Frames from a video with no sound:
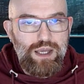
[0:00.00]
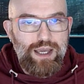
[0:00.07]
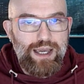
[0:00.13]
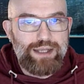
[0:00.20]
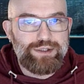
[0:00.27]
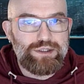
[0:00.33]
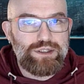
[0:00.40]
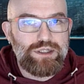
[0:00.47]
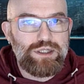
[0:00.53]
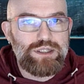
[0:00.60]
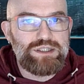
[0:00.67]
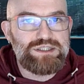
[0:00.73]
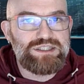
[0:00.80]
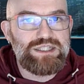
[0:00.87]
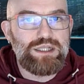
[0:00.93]
and
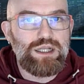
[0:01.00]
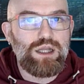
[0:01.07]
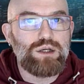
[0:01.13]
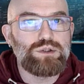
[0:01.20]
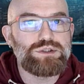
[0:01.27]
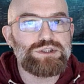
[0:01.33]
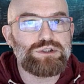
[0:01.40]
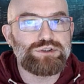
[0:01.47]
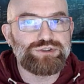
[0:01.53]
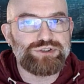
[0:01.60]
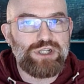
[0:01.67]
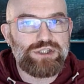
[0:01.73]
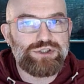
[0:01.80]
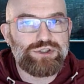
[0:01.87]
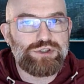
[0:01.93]
occurs in close
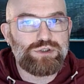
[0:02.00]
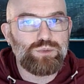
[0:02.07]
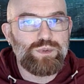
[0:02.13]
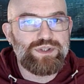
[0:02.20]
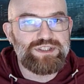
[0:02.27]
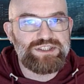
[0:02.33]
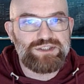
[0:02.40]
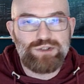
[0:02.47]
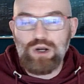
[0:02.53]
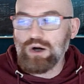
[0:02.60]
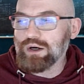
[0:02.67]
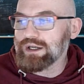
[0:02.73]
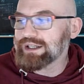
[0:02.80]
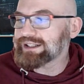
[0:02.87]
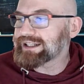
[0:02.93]
conjunction with the
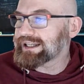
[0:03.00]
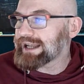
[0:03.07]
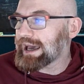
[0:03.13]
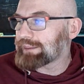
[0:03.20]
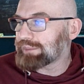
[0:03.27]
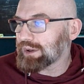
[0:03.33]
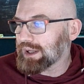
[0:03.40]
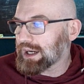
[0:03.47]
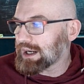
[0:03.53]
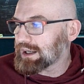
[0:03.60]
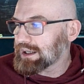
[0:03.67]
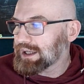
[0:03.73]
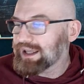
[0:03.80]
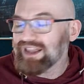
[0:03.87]
star Denebola,